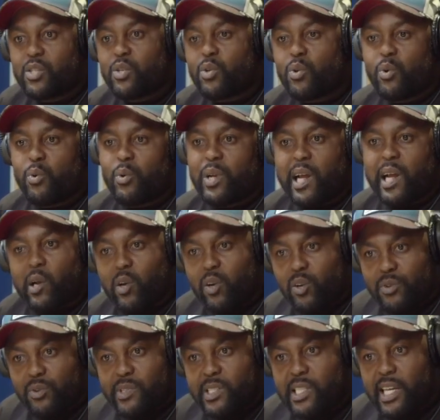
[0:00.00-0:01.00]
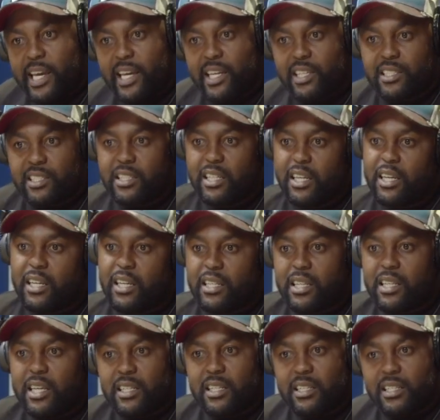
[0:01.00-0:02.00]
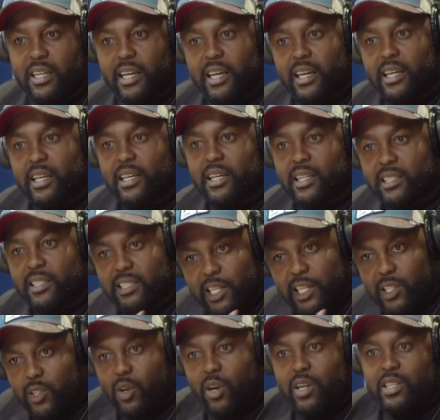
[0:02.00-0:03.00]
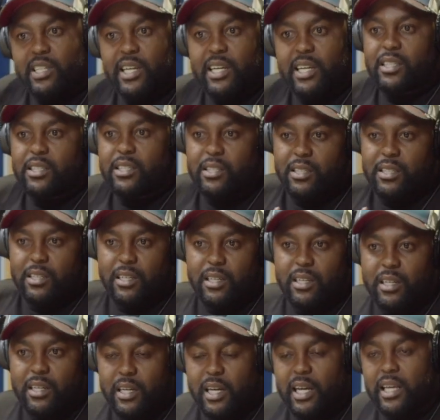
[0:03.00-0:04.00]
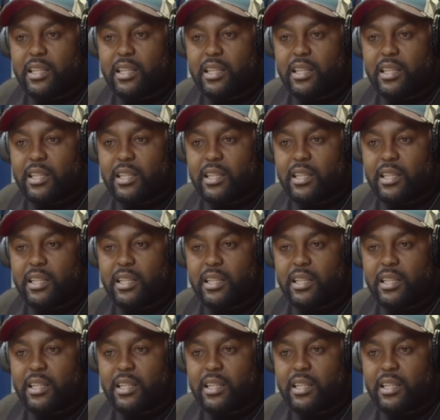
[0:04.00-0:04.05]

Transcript: So when I got off stage, then they exchanged contacts, uh,